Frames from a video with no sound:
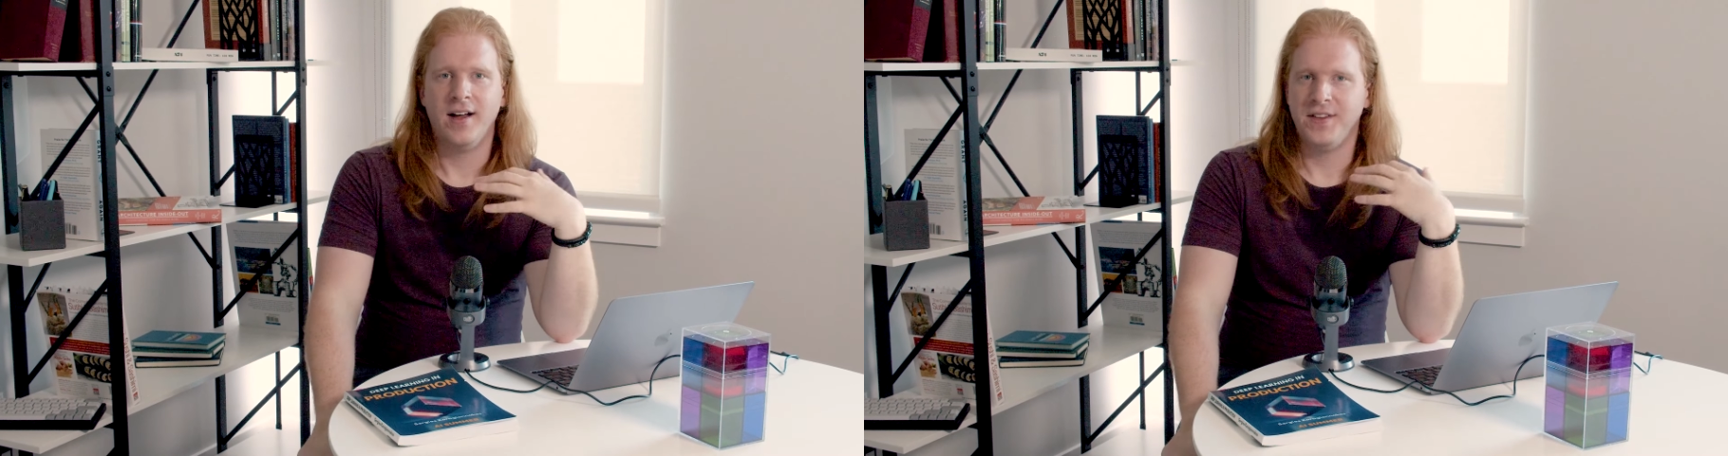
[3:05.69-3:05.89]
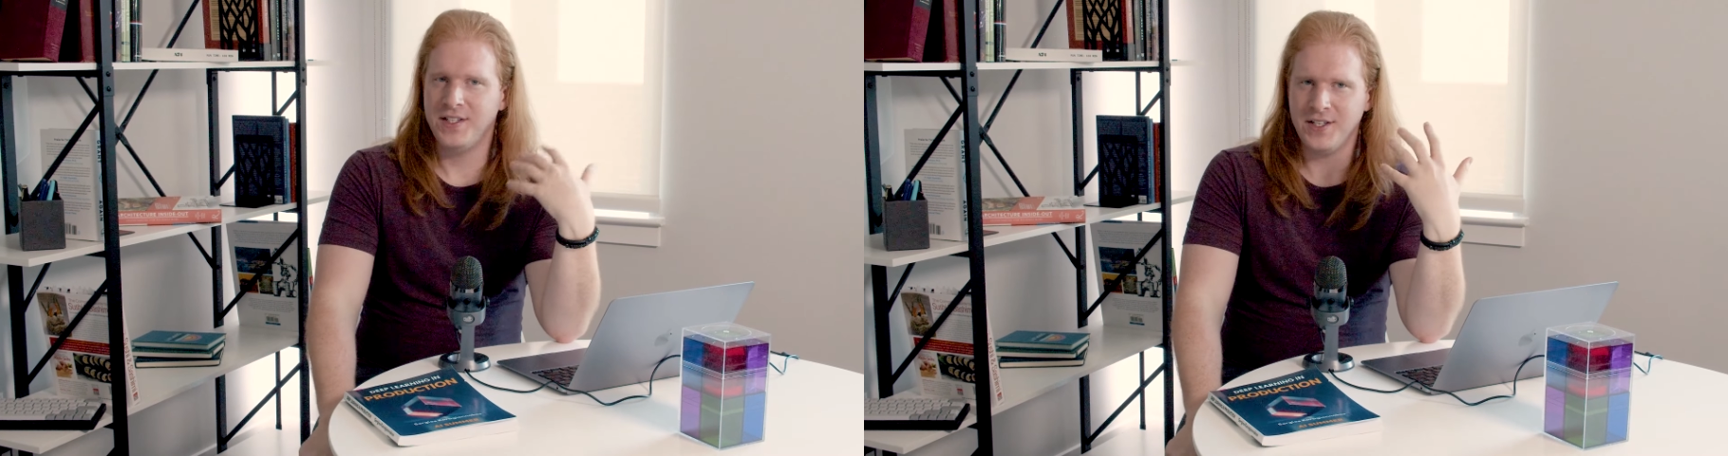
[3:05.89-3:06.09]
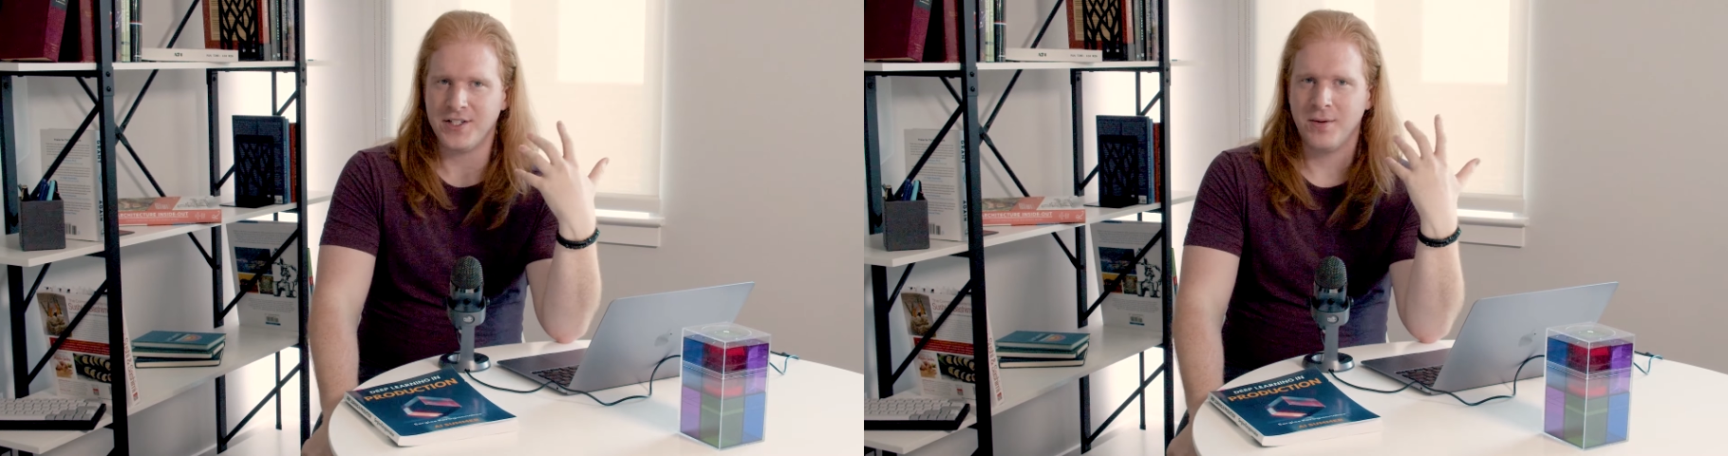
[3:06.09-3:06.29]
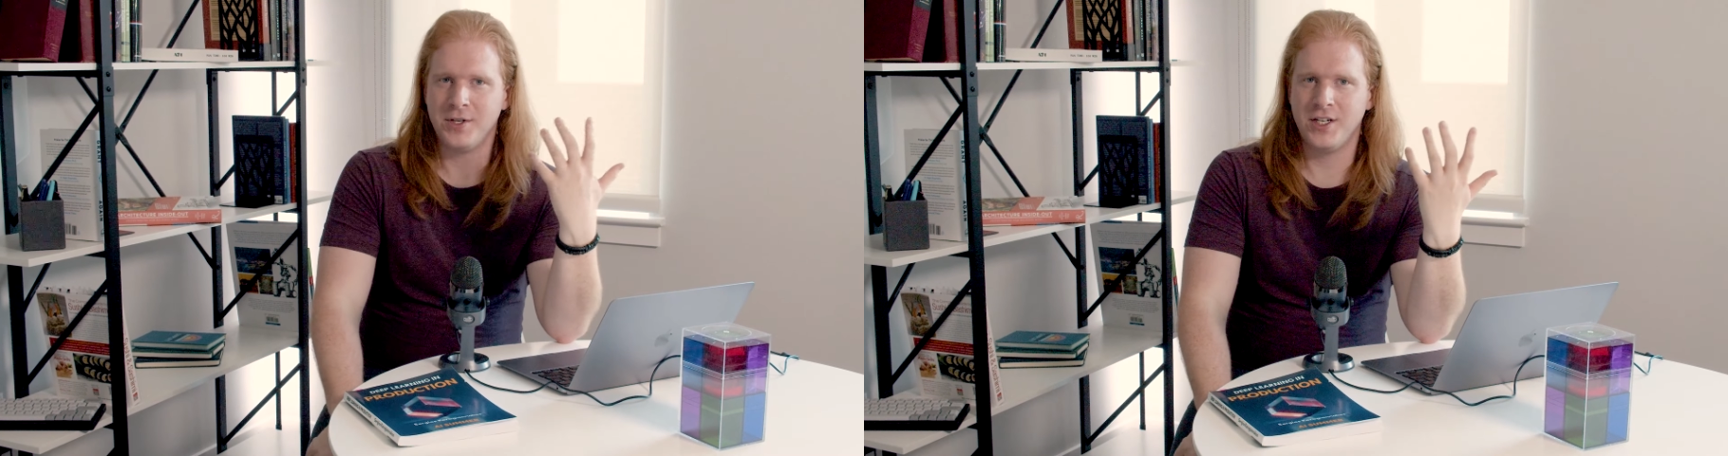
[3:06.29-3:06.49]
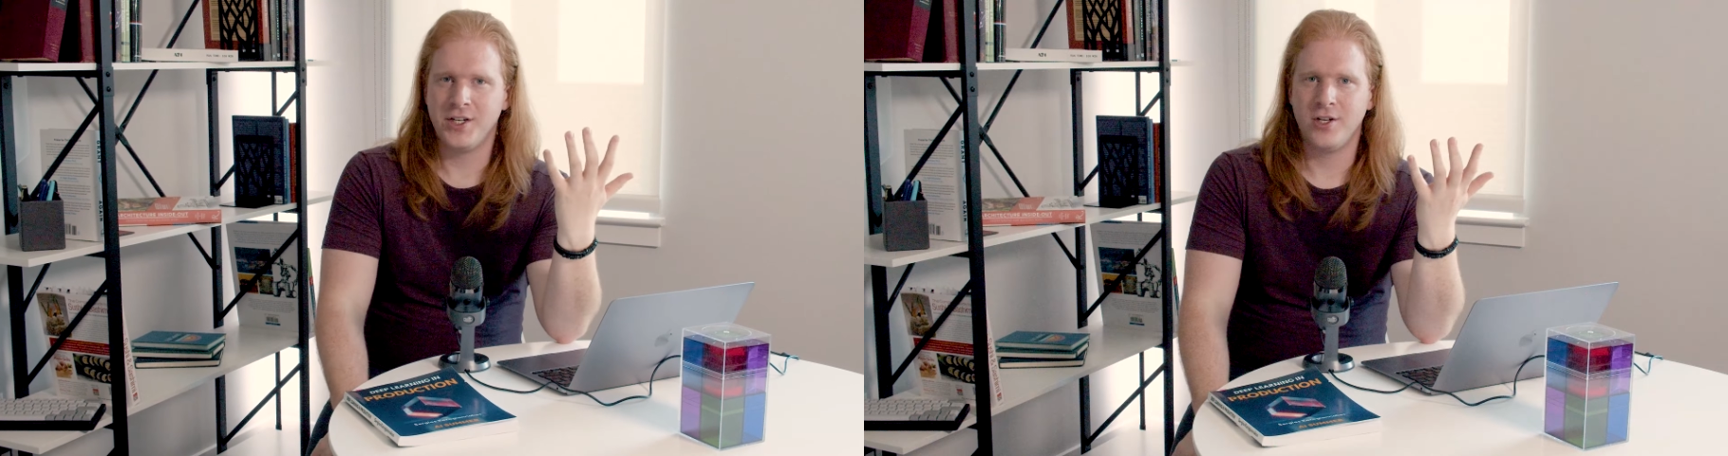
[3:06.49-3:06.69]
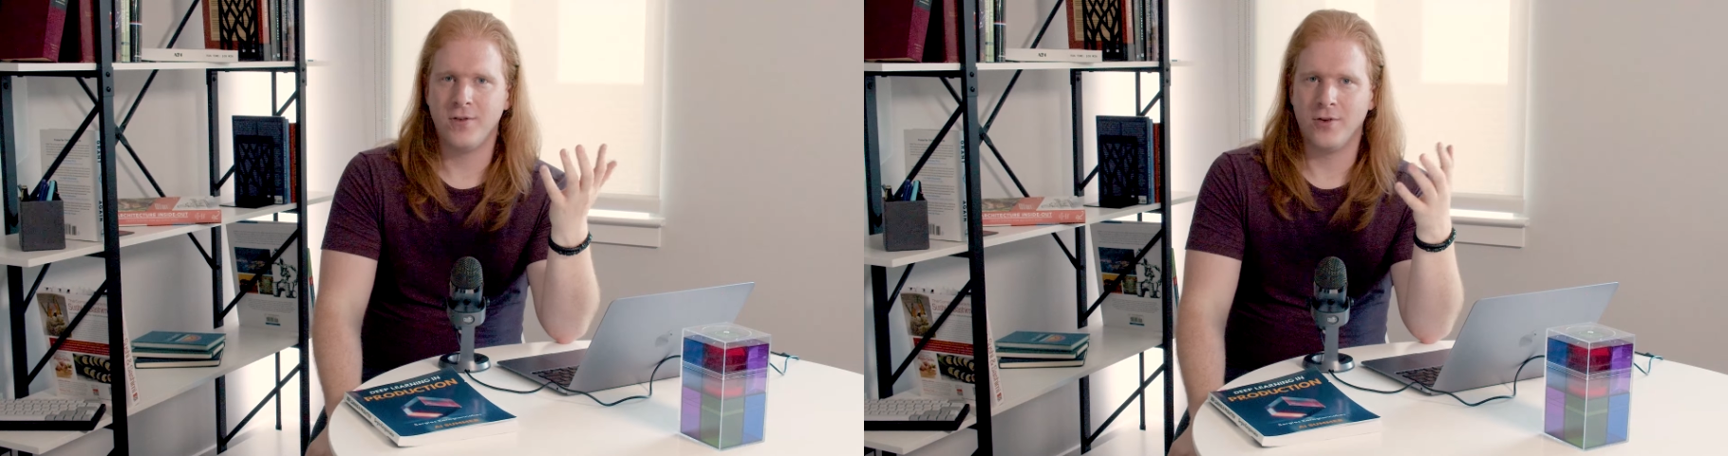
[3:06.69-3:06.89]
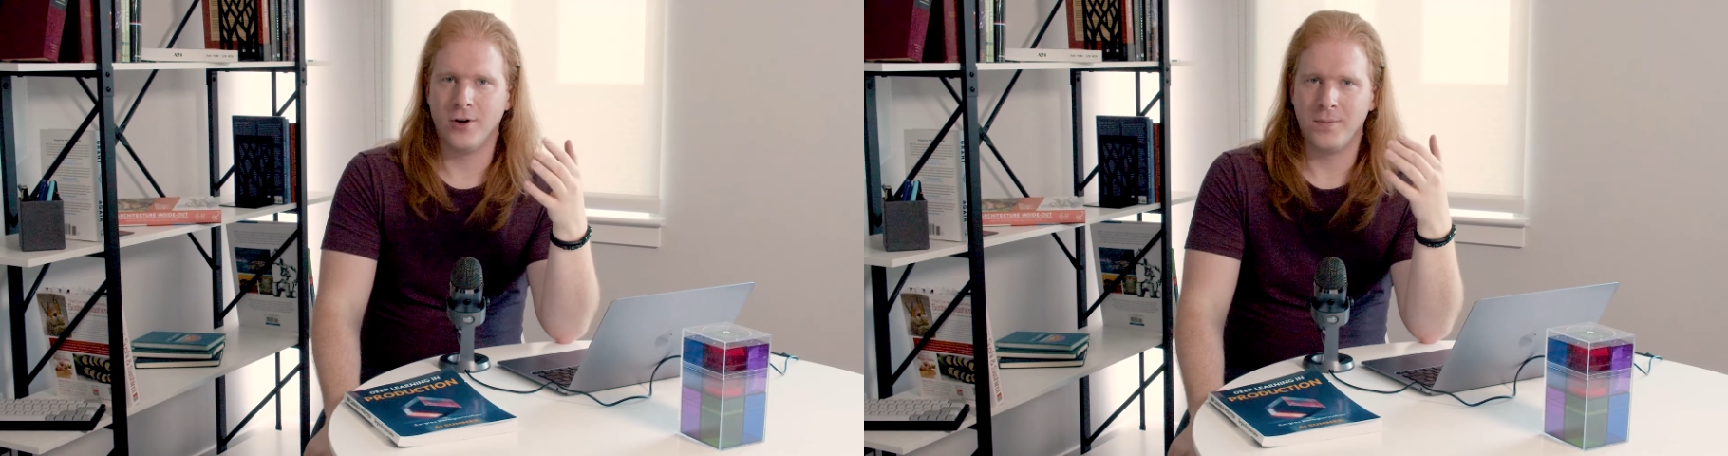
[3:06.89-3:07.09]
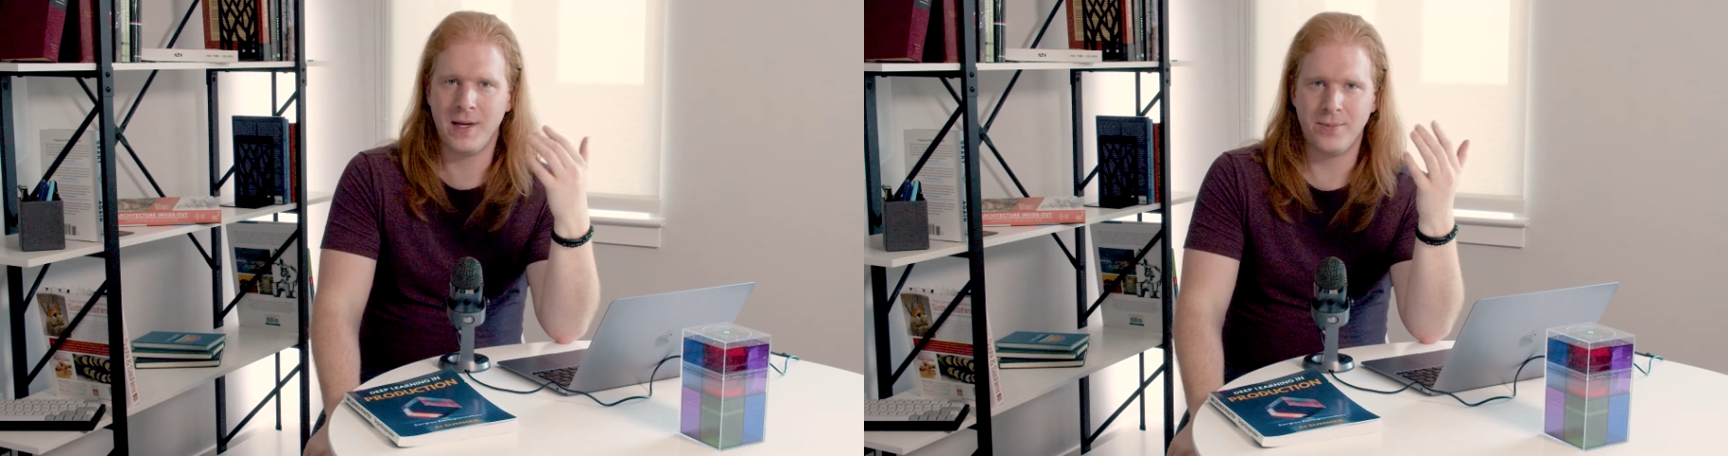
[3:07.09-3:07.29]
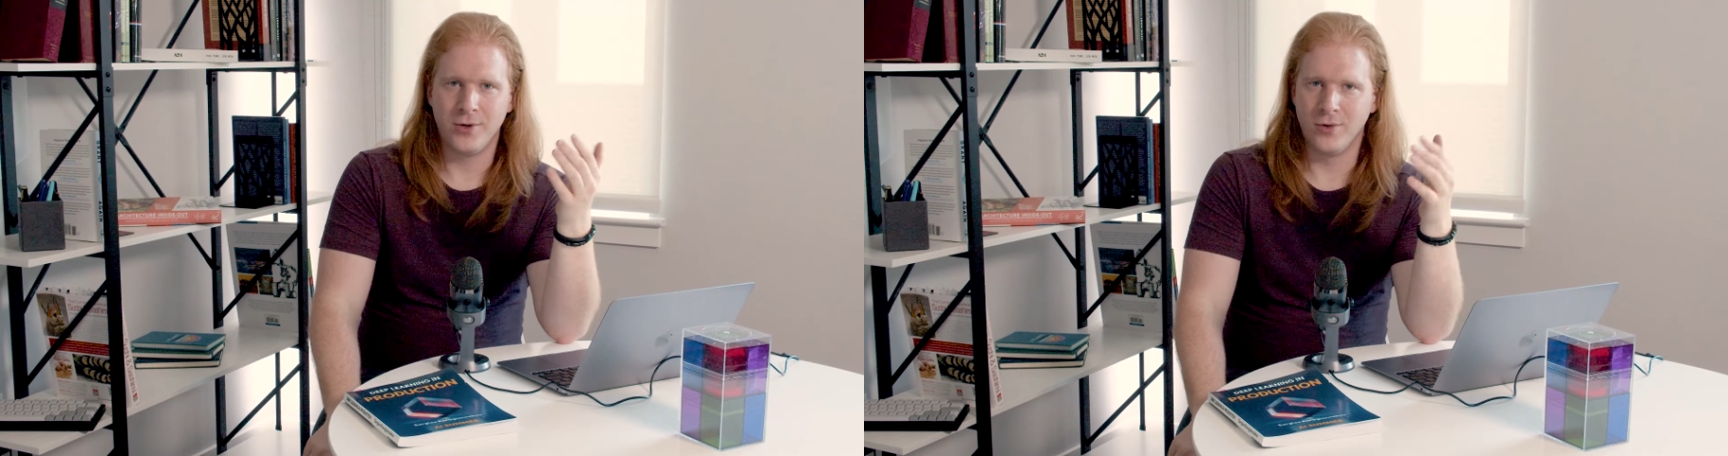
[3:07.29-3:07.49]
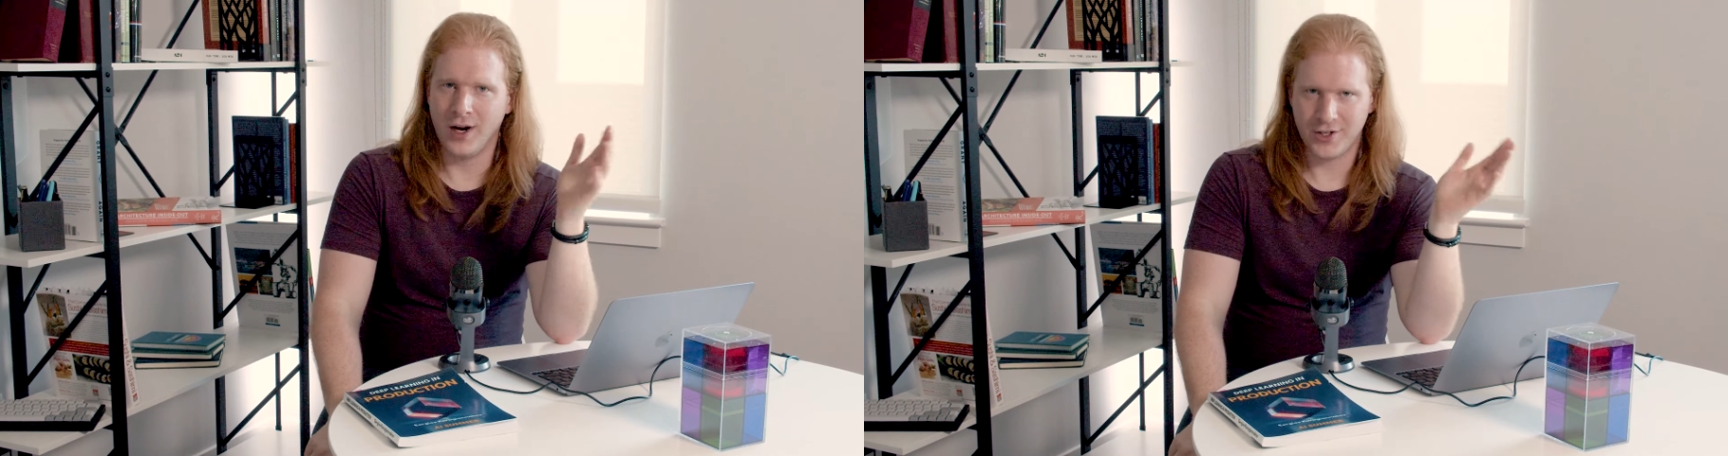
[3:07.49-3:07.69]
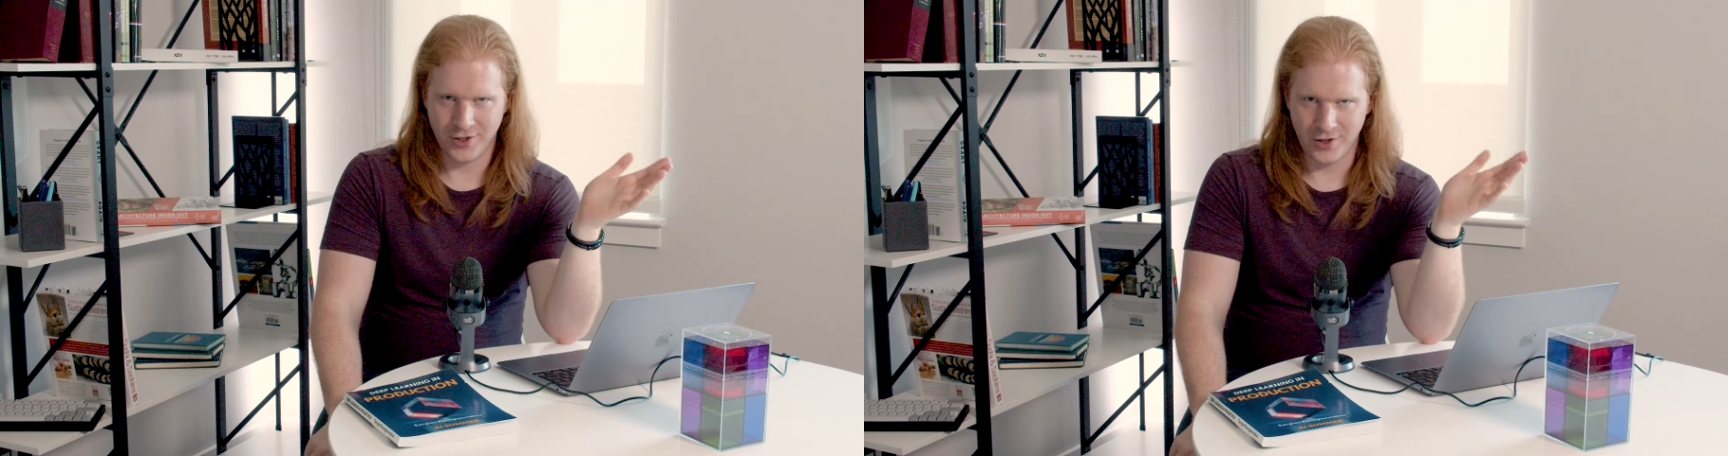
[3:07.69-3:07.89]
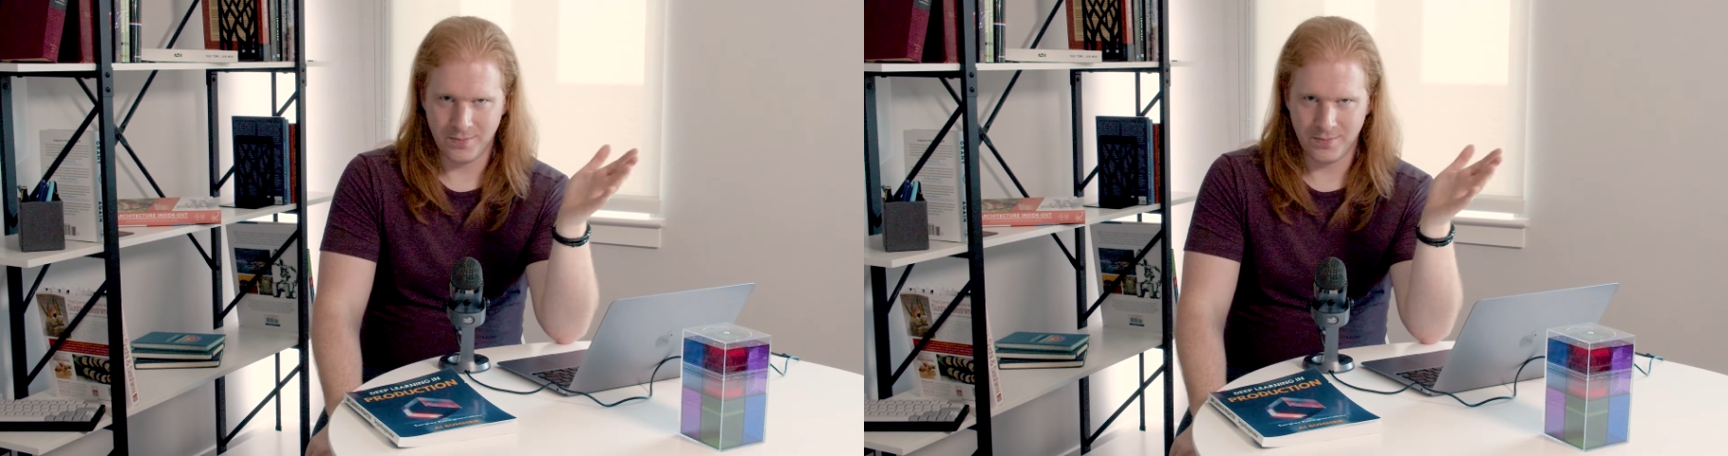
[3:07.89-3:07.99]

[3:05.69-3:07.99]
This isn't so much an issue for people who actually